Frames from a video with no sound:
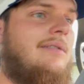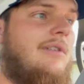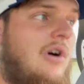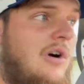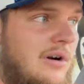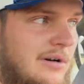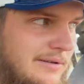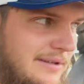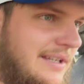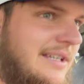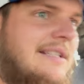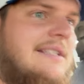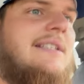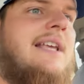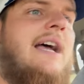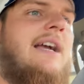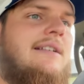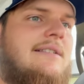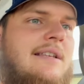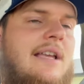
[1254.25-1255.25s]
are the
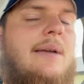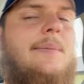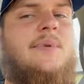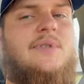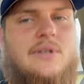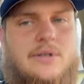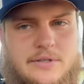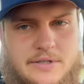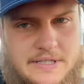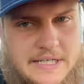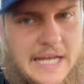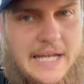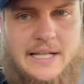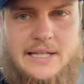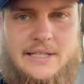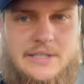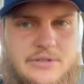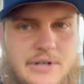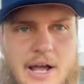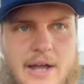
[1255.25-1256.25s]
exact same as our
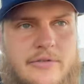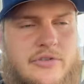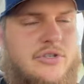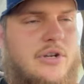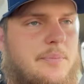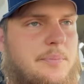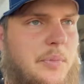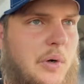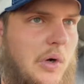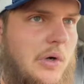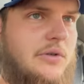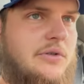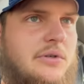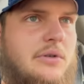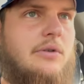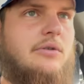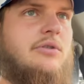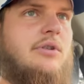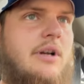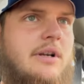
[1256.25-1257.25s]
daily drivers, our
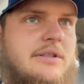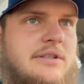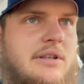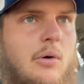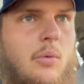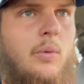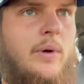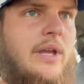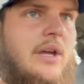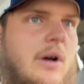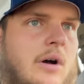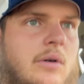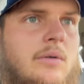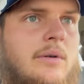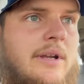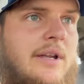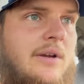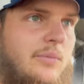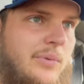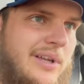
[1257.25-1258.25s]
personal trucks that we
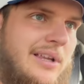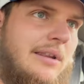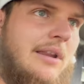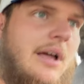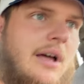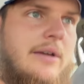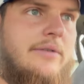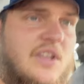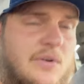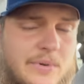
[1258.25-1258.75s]
own and we love.